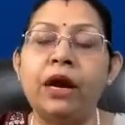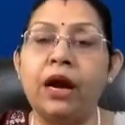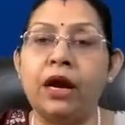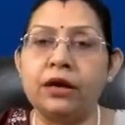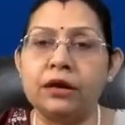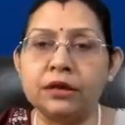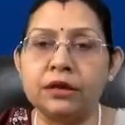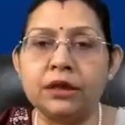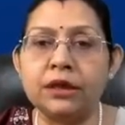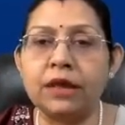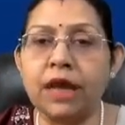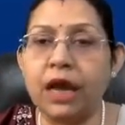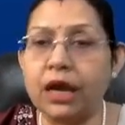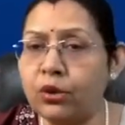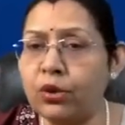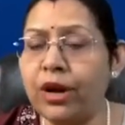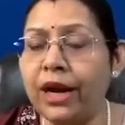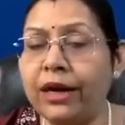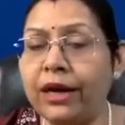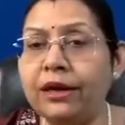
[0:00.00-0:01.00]
under the
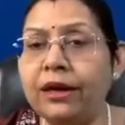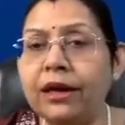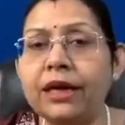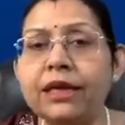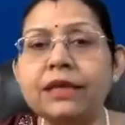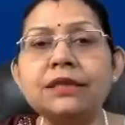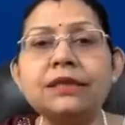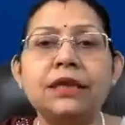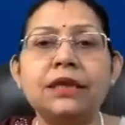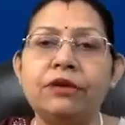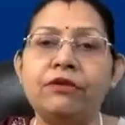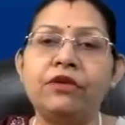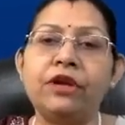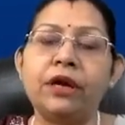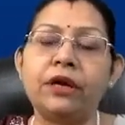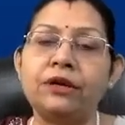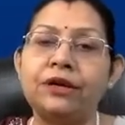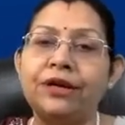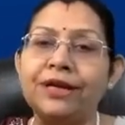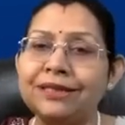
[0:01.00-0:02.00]
NAPU guidelines that we
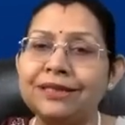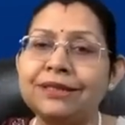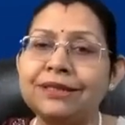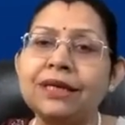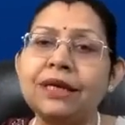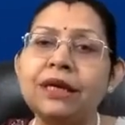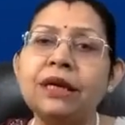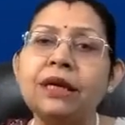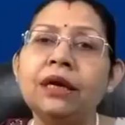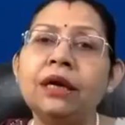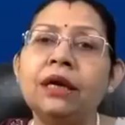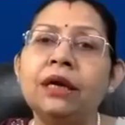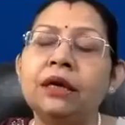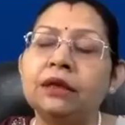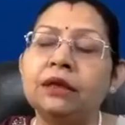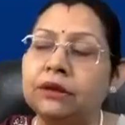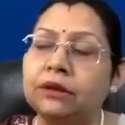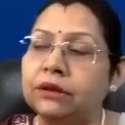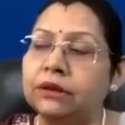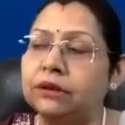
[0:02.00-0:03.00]
are testing
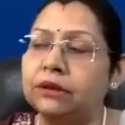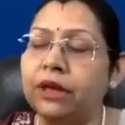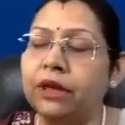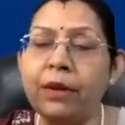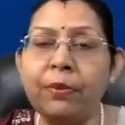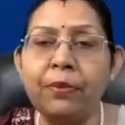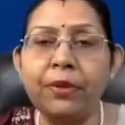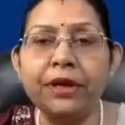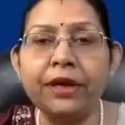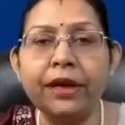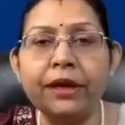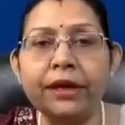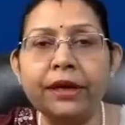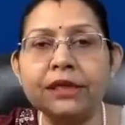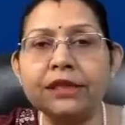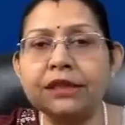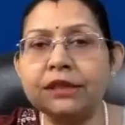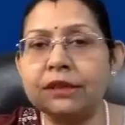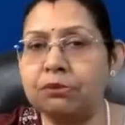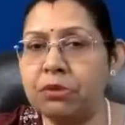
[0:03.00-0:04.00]
the
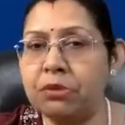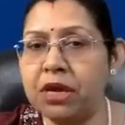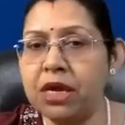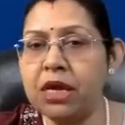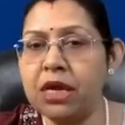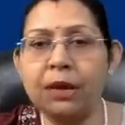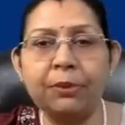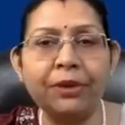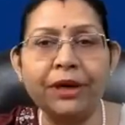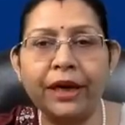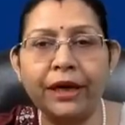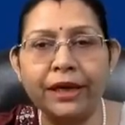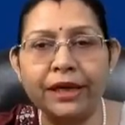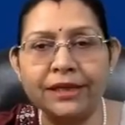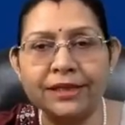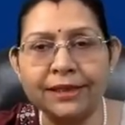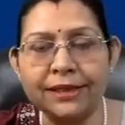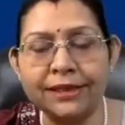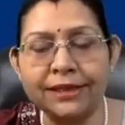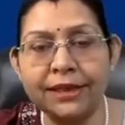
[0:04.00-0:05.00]
hepatitis B,
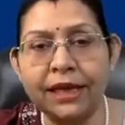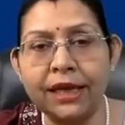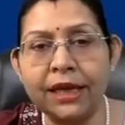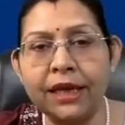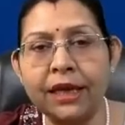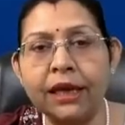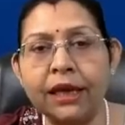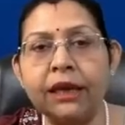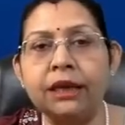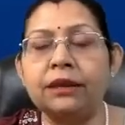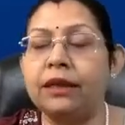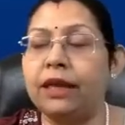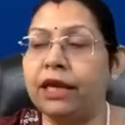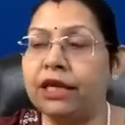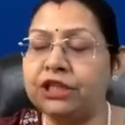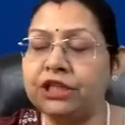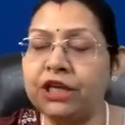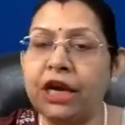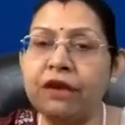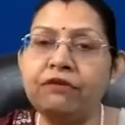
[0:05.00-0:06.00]
hepatitis C,
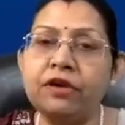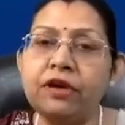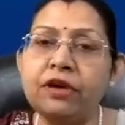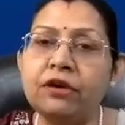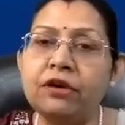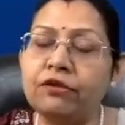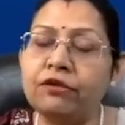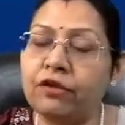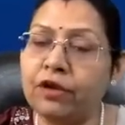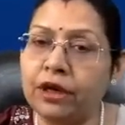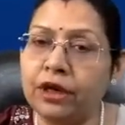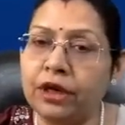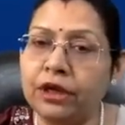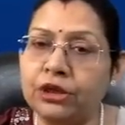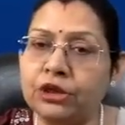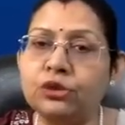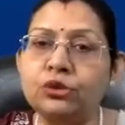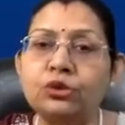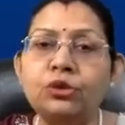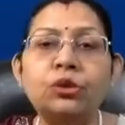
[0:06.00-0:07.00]
HIV 1
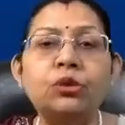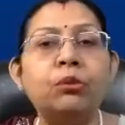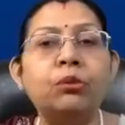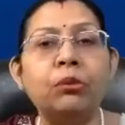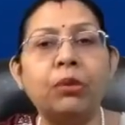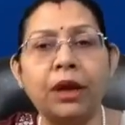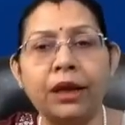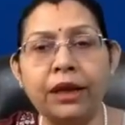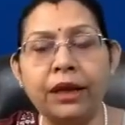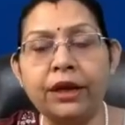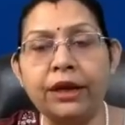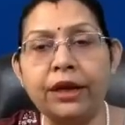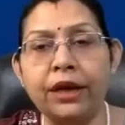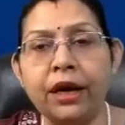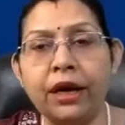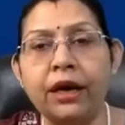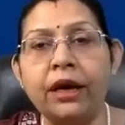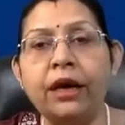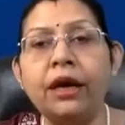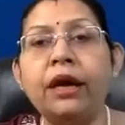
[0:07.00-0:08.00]
and 2,
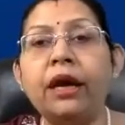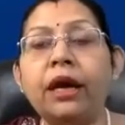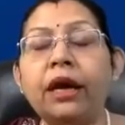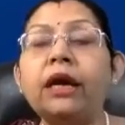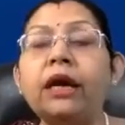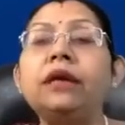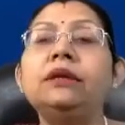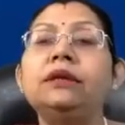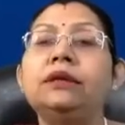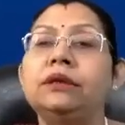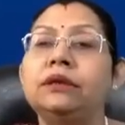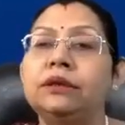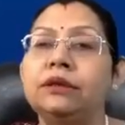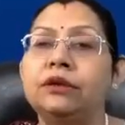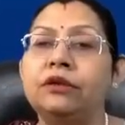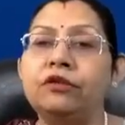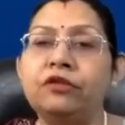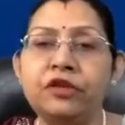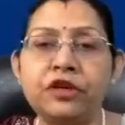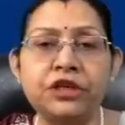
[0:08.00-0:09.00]
malaria, and the
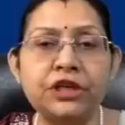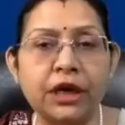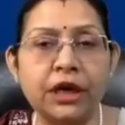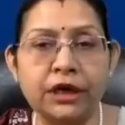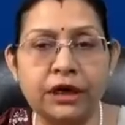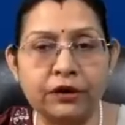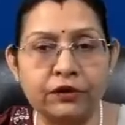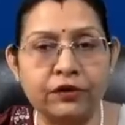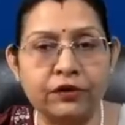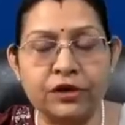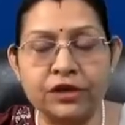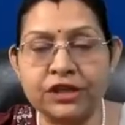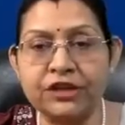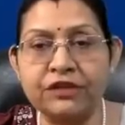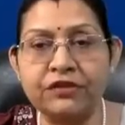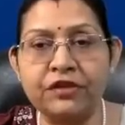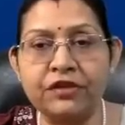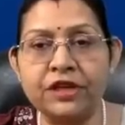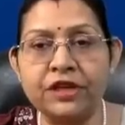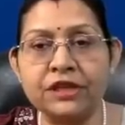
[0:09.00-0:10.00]
VTRL for
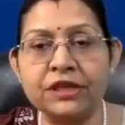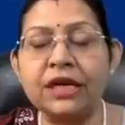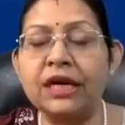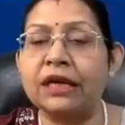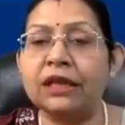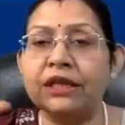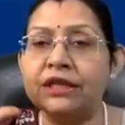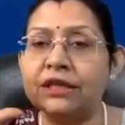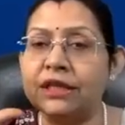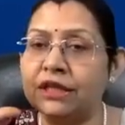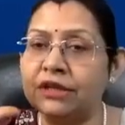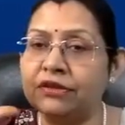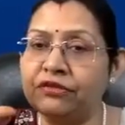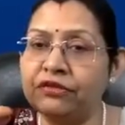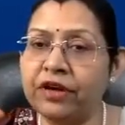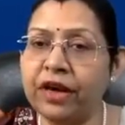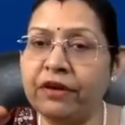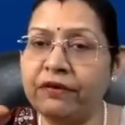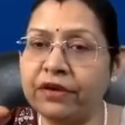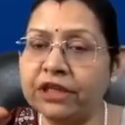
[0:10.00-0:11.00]
syphilis. These are the
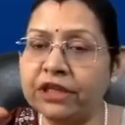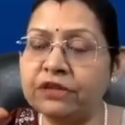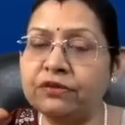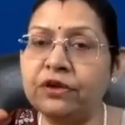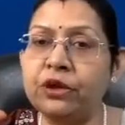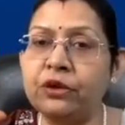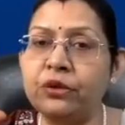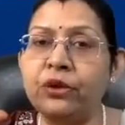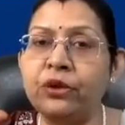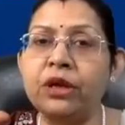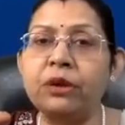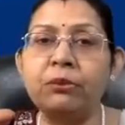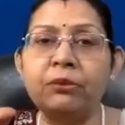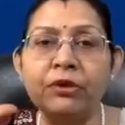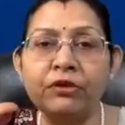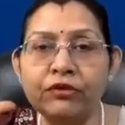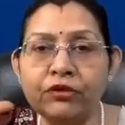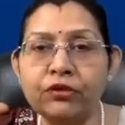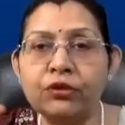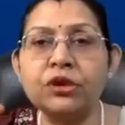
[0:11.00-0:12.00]
5 tests we are doing
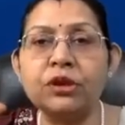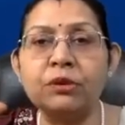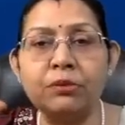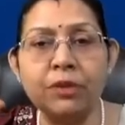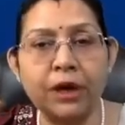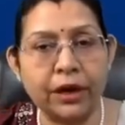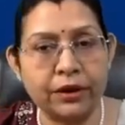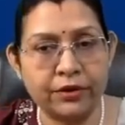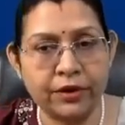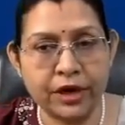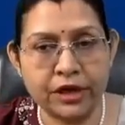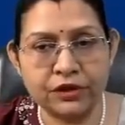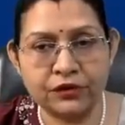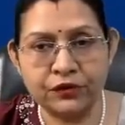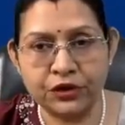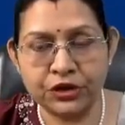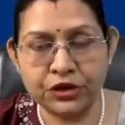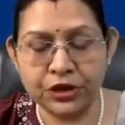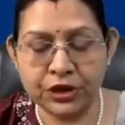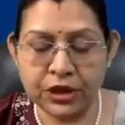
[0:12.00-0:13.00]
before the blood
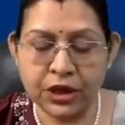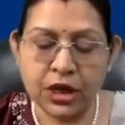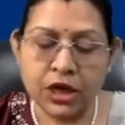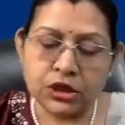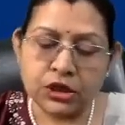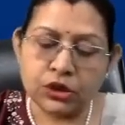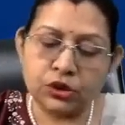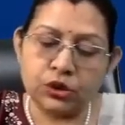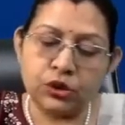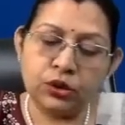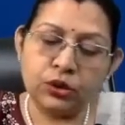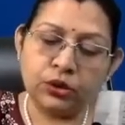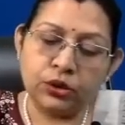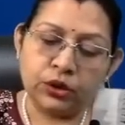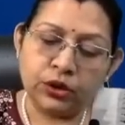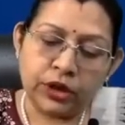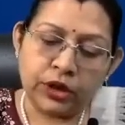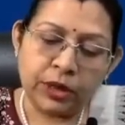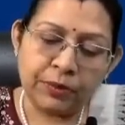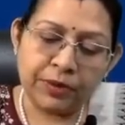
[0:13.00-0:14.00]
transfusion. So
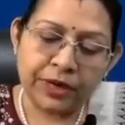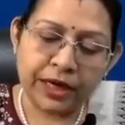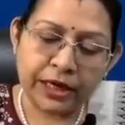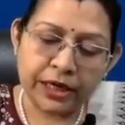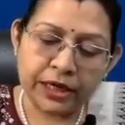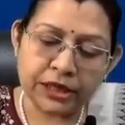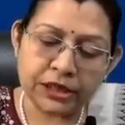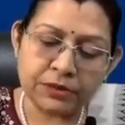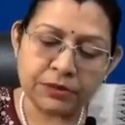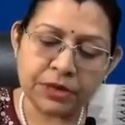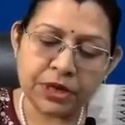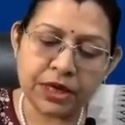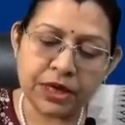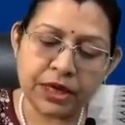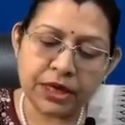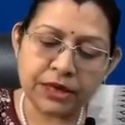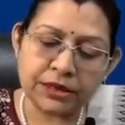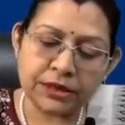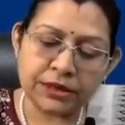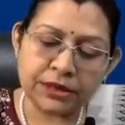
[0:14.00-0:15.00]
hepatitis B
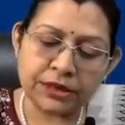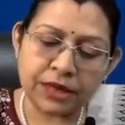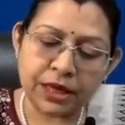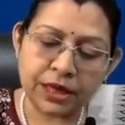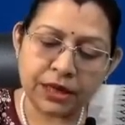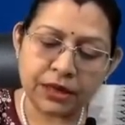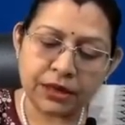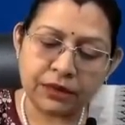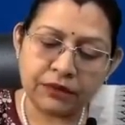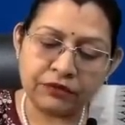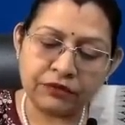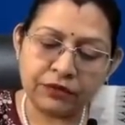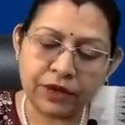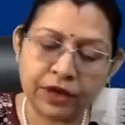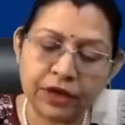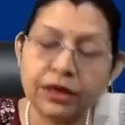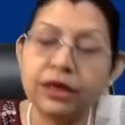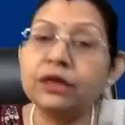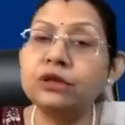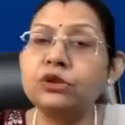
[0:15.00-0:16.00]
is done,
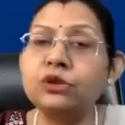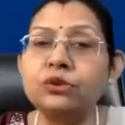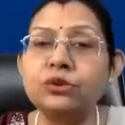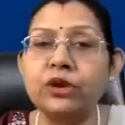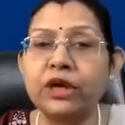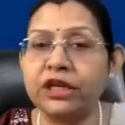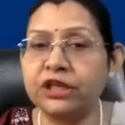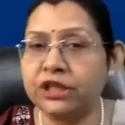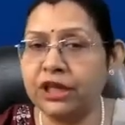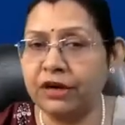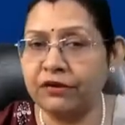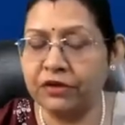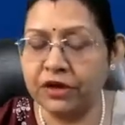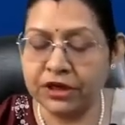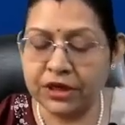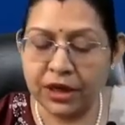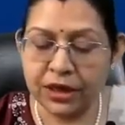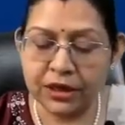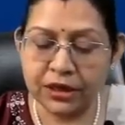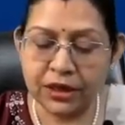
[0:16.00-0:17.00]
1 and 2
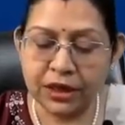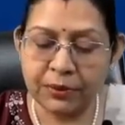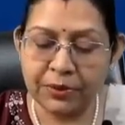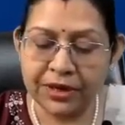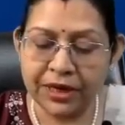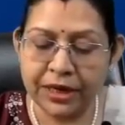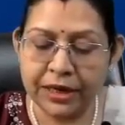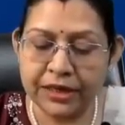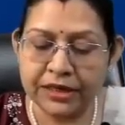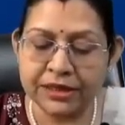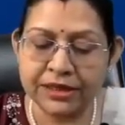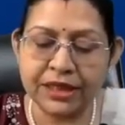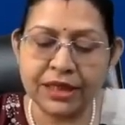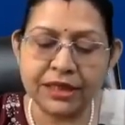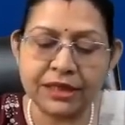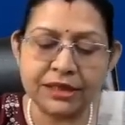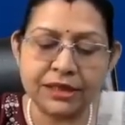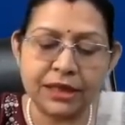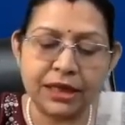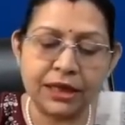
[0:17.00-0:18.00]
HIV done, hepatitis
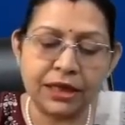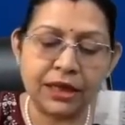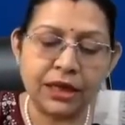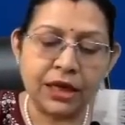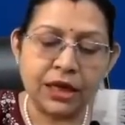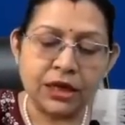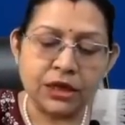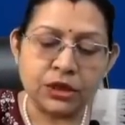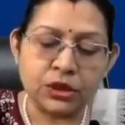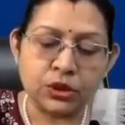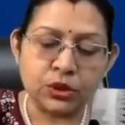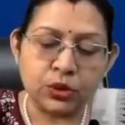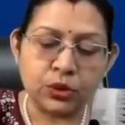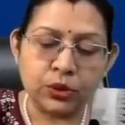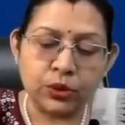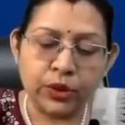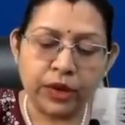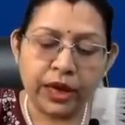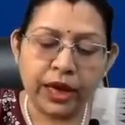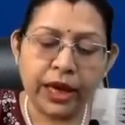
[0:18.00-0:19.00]
C is done.
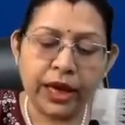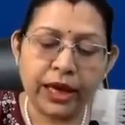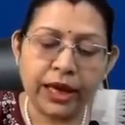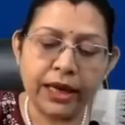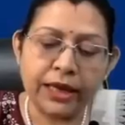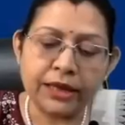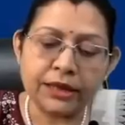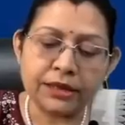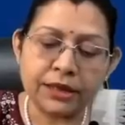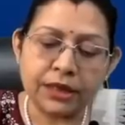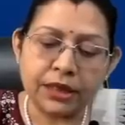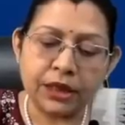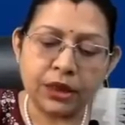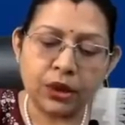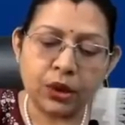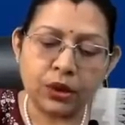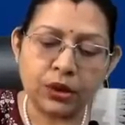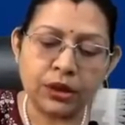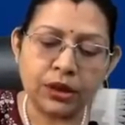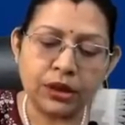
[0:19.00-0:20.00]
So A is
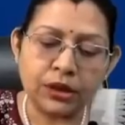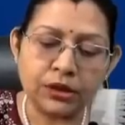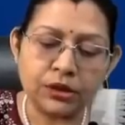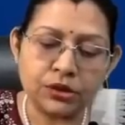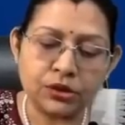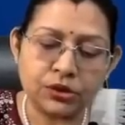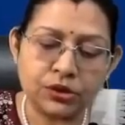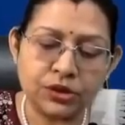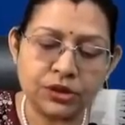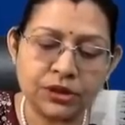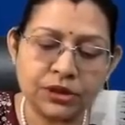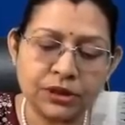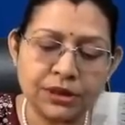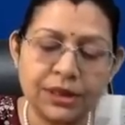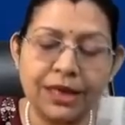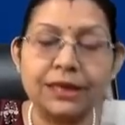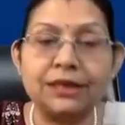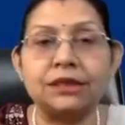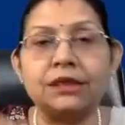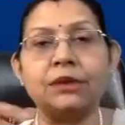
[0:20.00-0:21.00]
not done. So this is
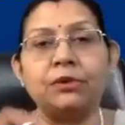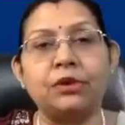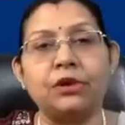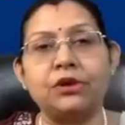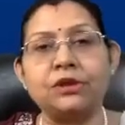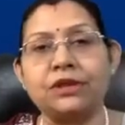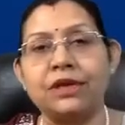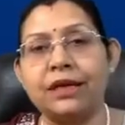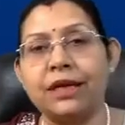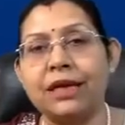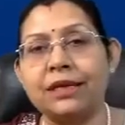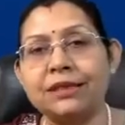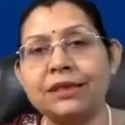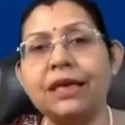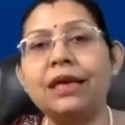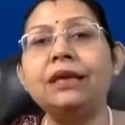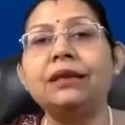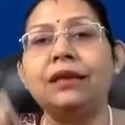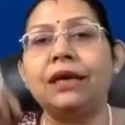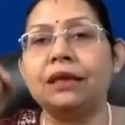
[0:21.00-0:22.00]
the answer because they're
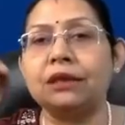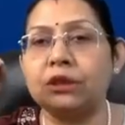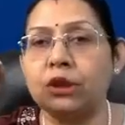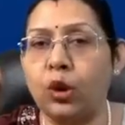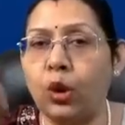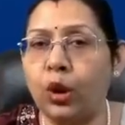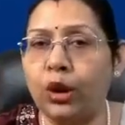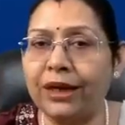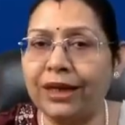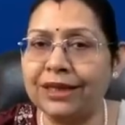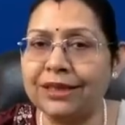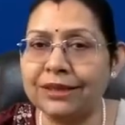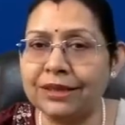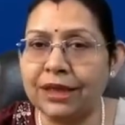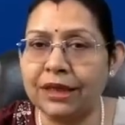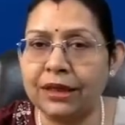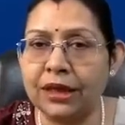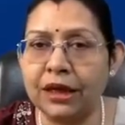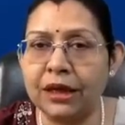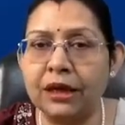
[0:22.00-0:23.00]
asking that all tests
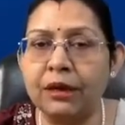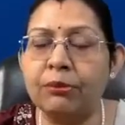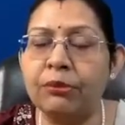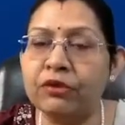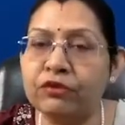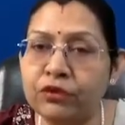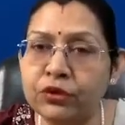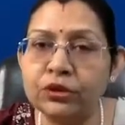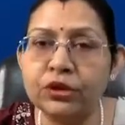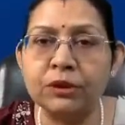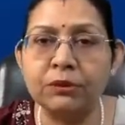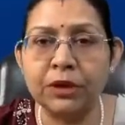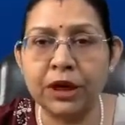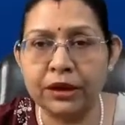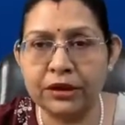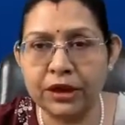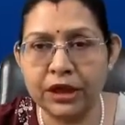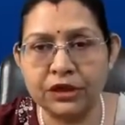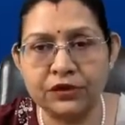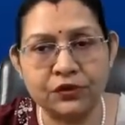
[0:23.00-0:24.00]
are done before the
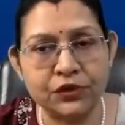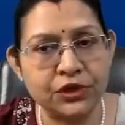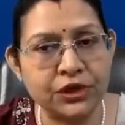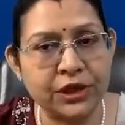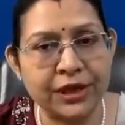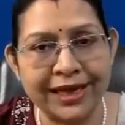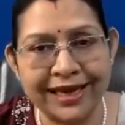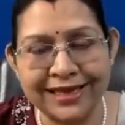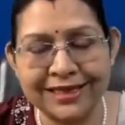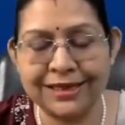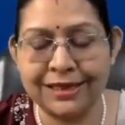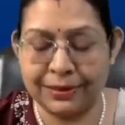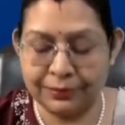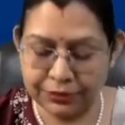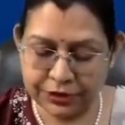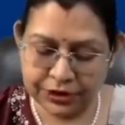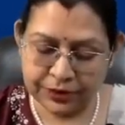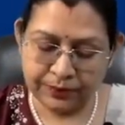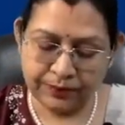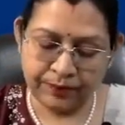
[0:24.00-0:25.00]
blood transfusion
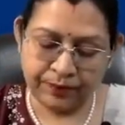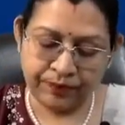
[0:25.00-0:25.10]
exit.